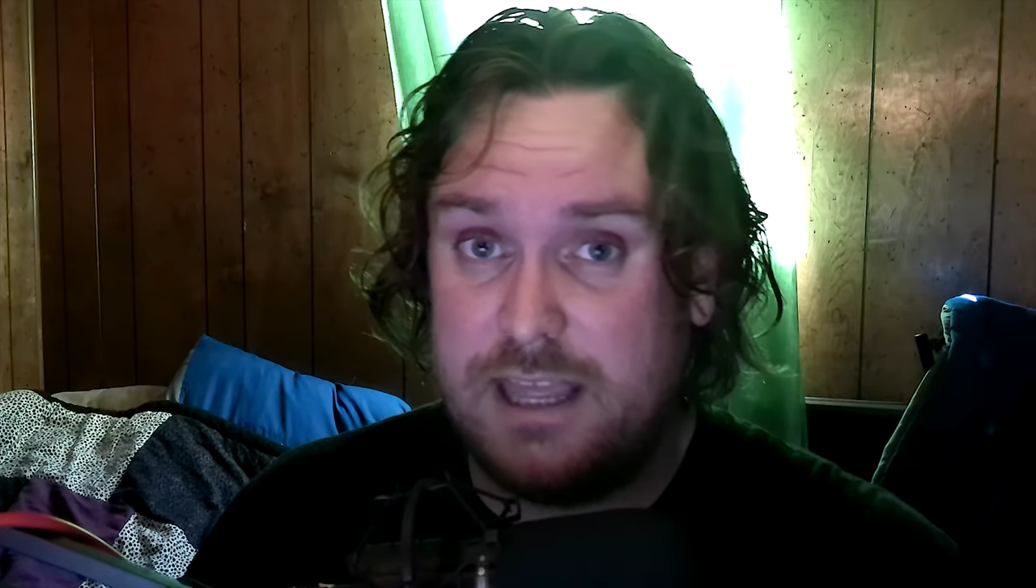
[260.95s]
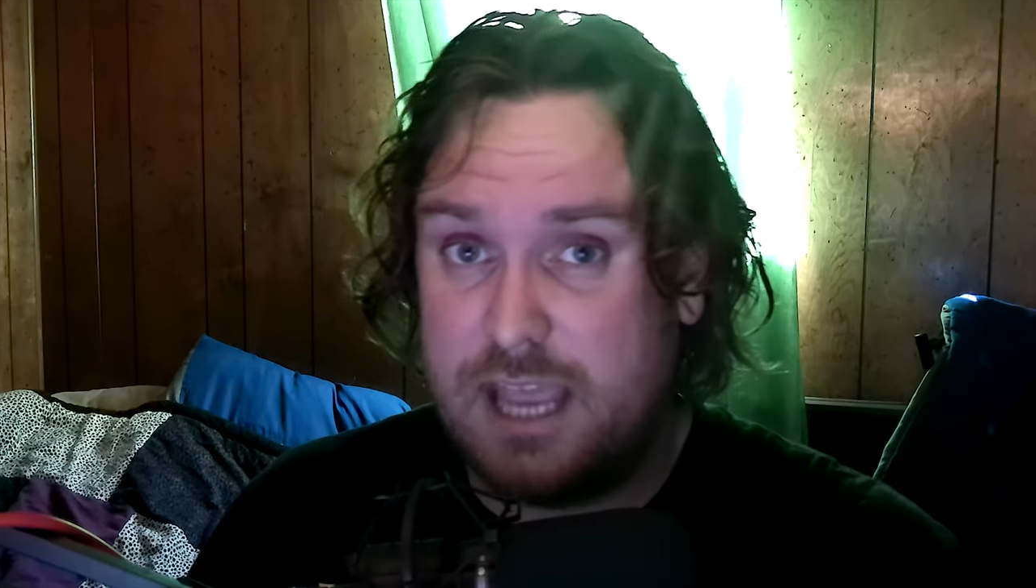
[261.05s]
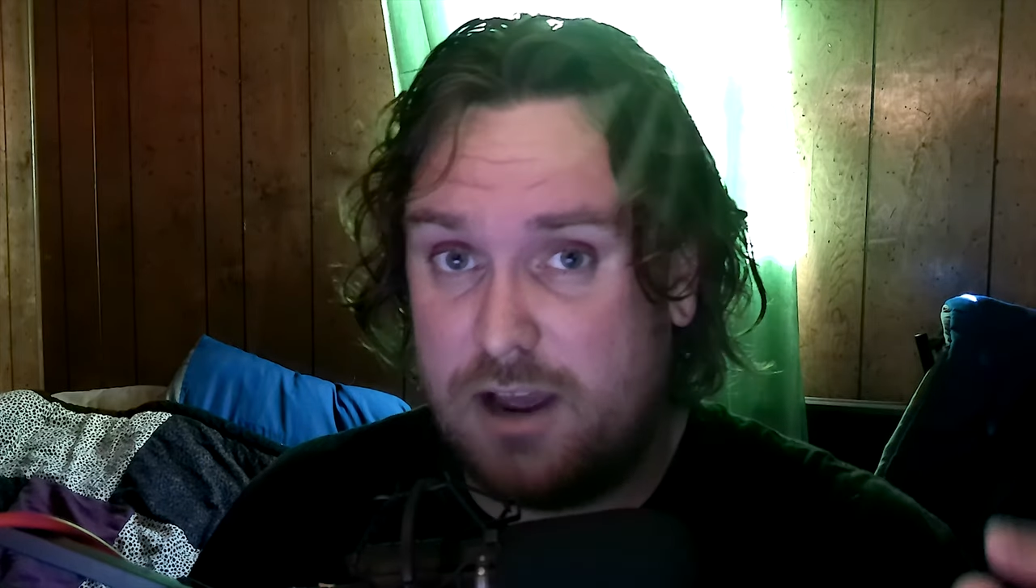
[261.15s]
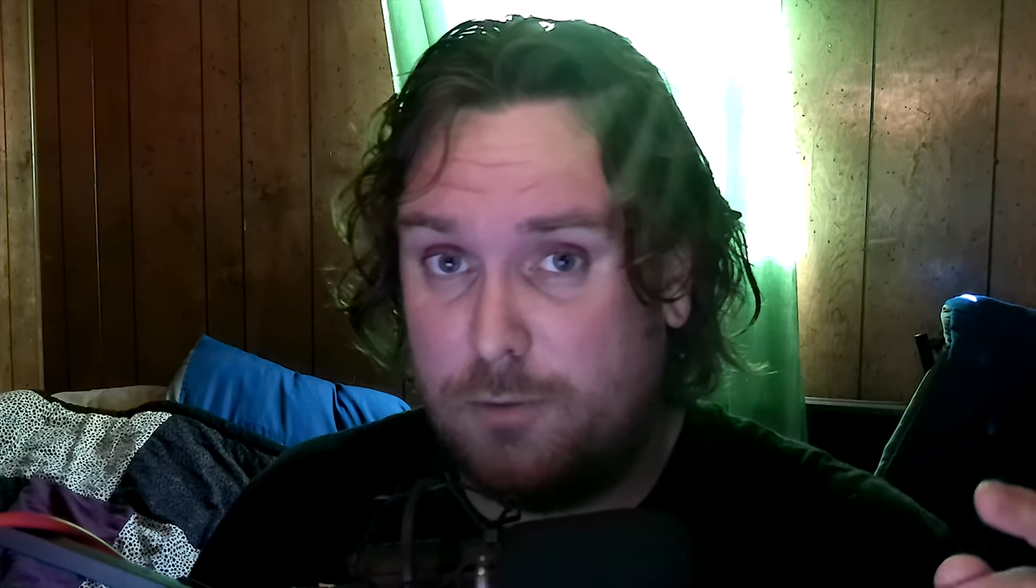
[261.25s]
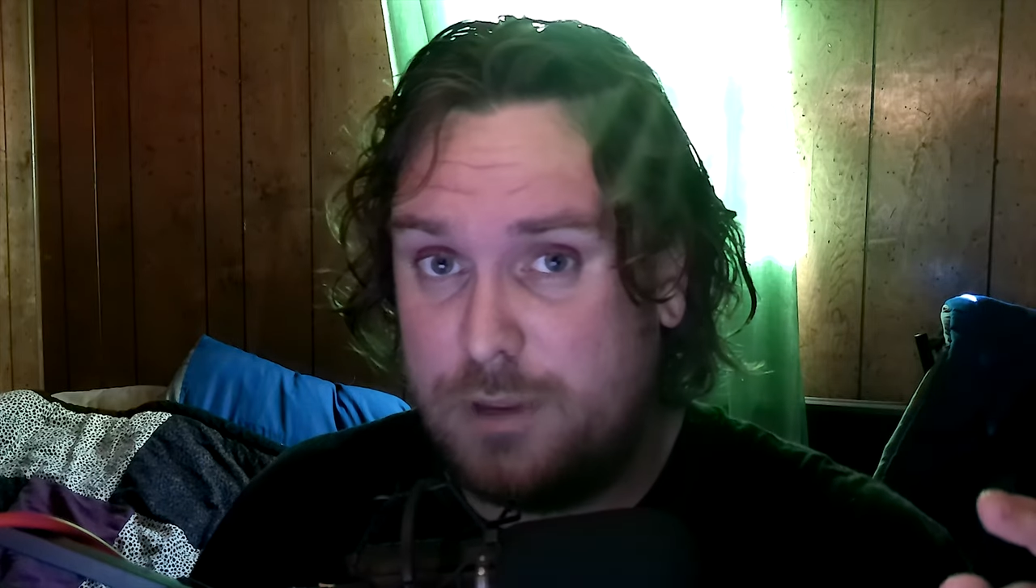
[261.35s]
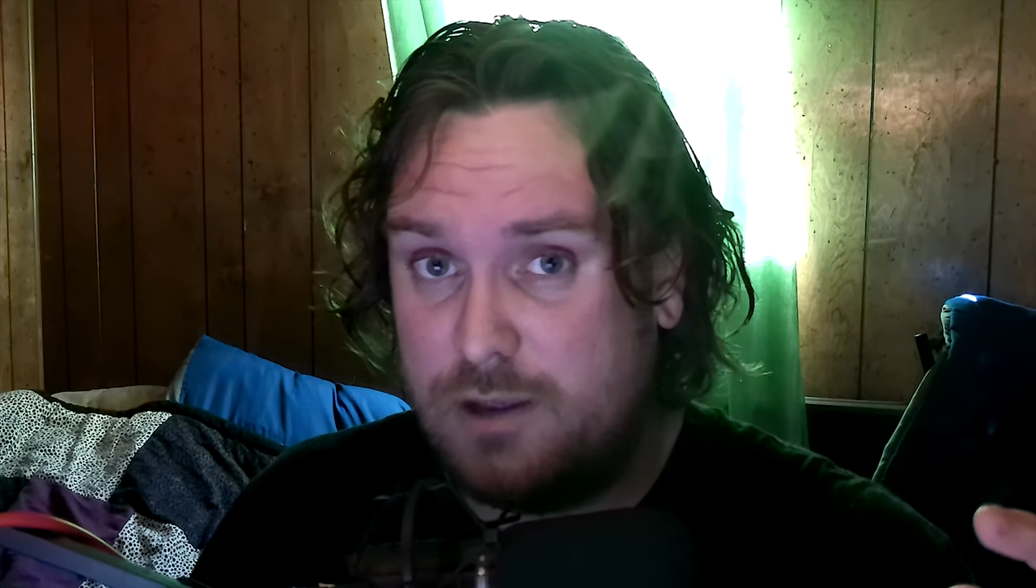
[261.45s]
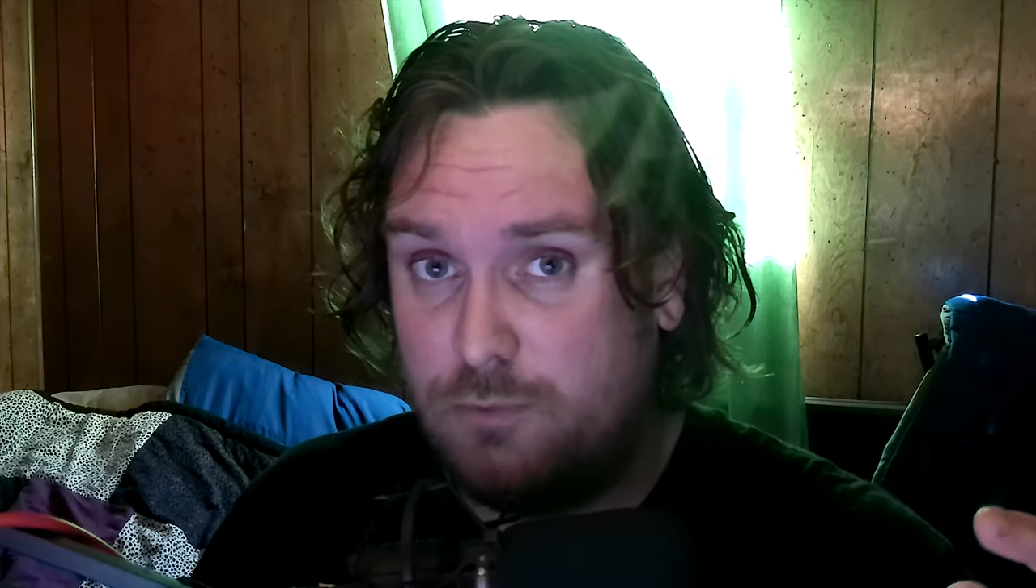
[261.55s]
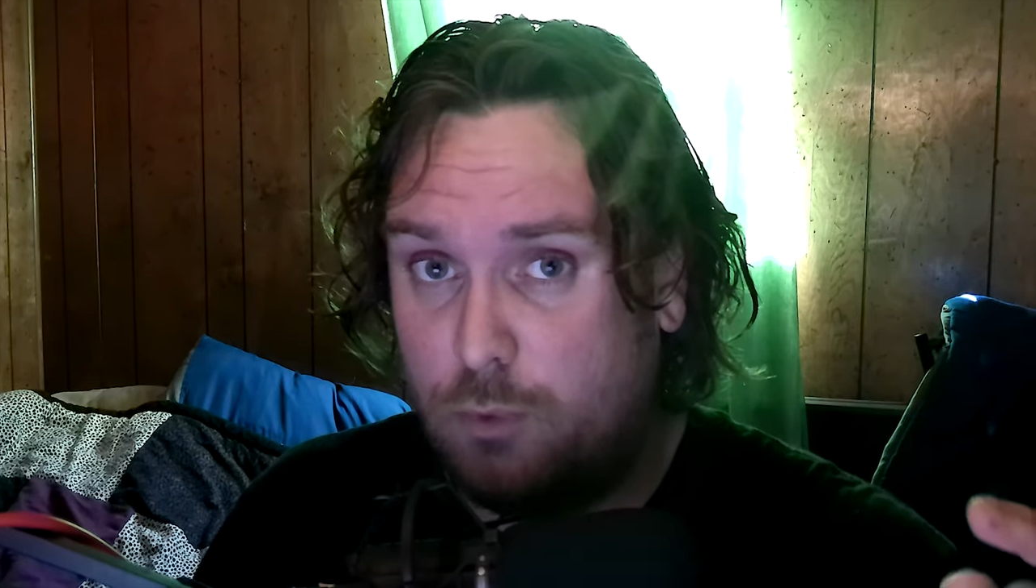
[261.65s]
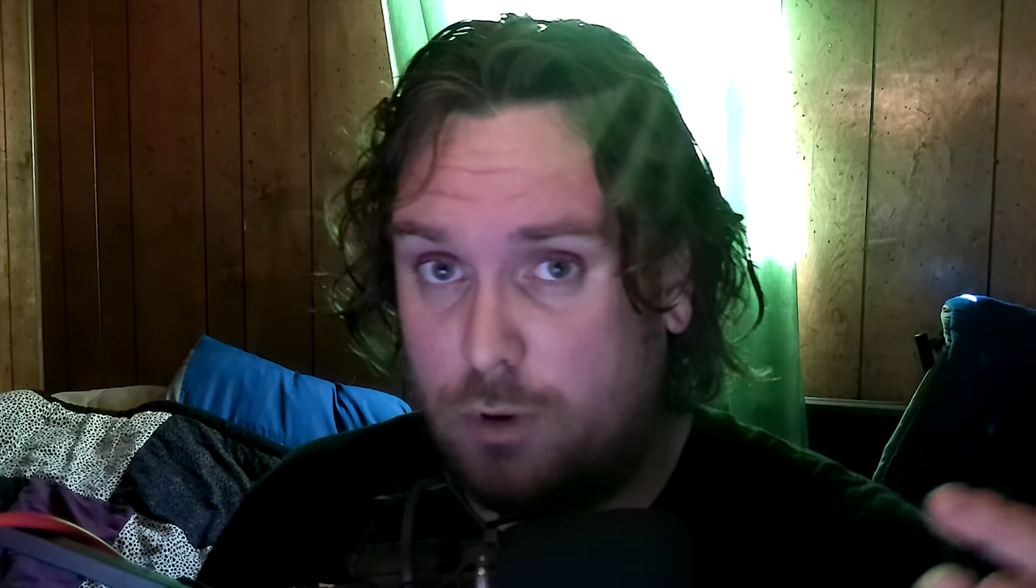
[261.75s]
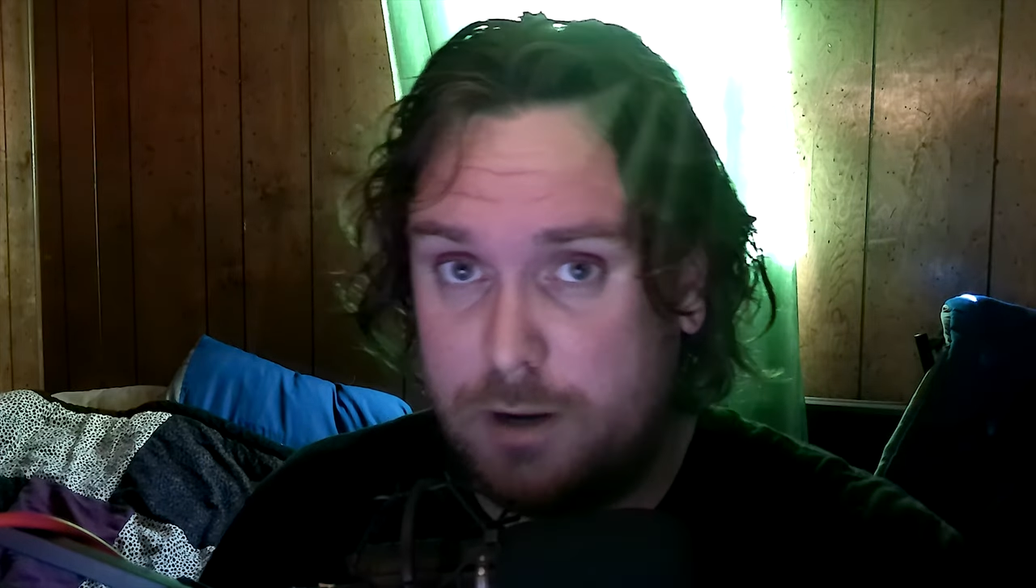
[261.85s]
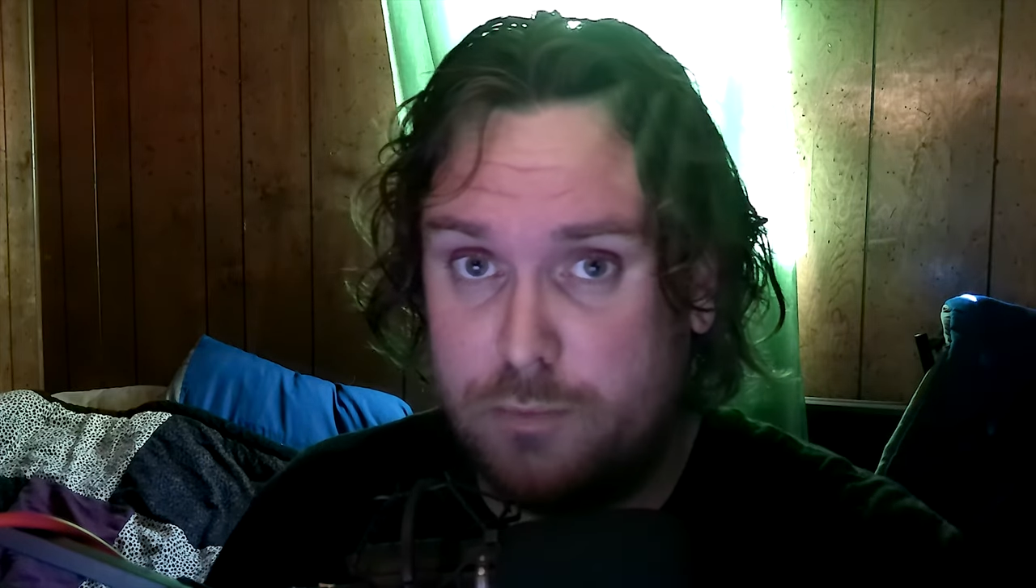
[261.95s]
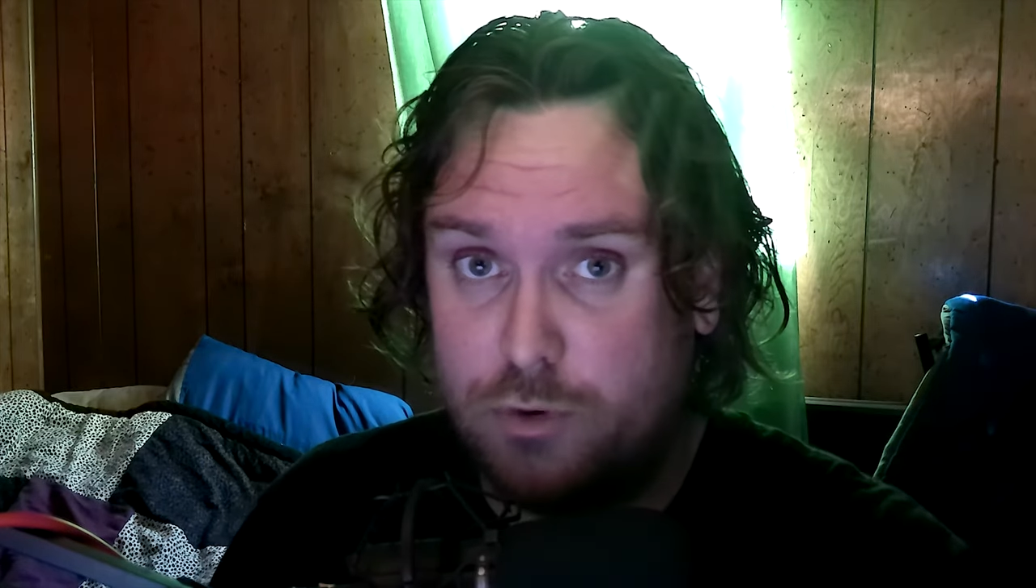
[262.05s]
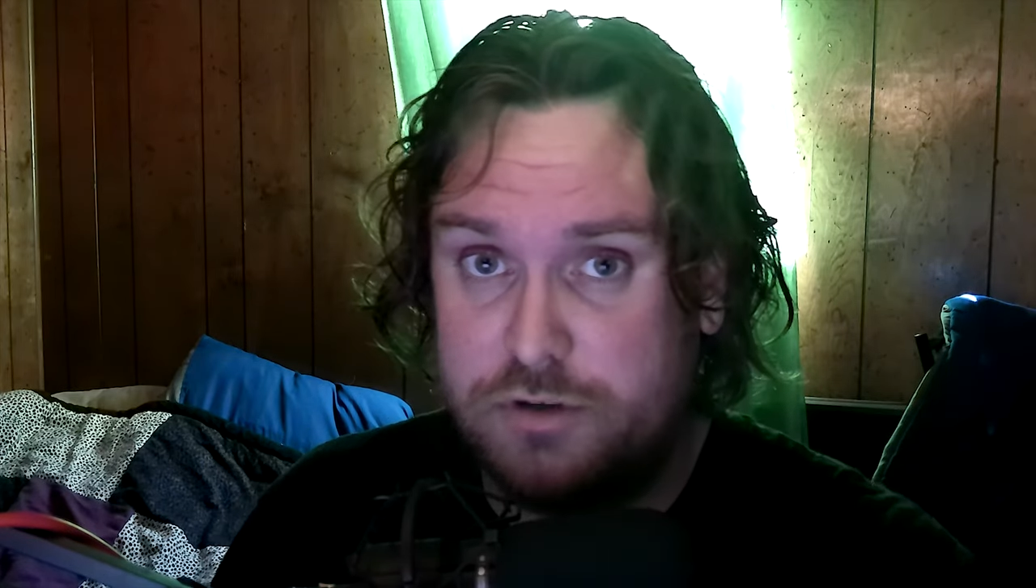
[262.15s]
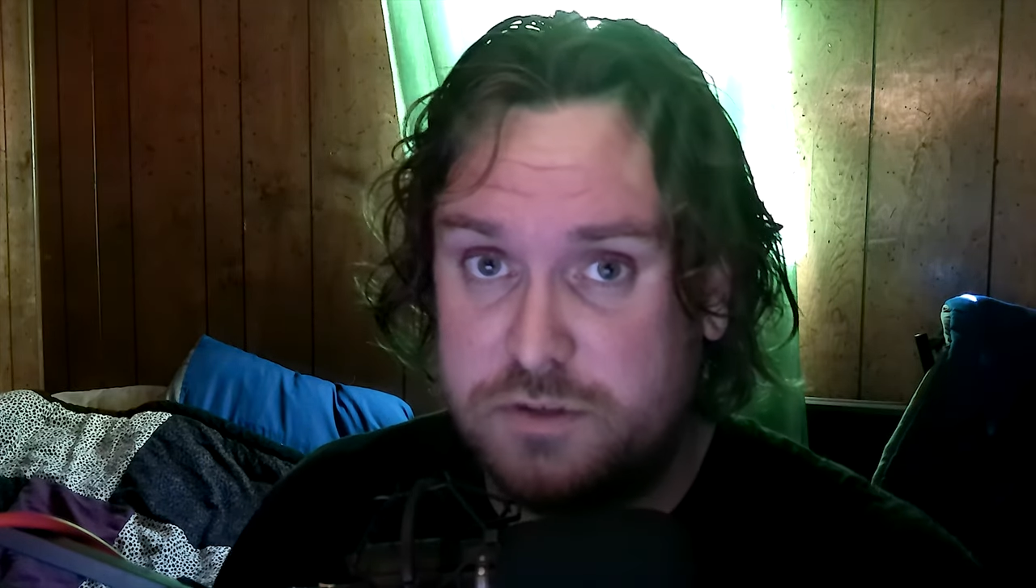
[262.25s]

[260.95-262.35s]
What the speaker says: and that'll be one more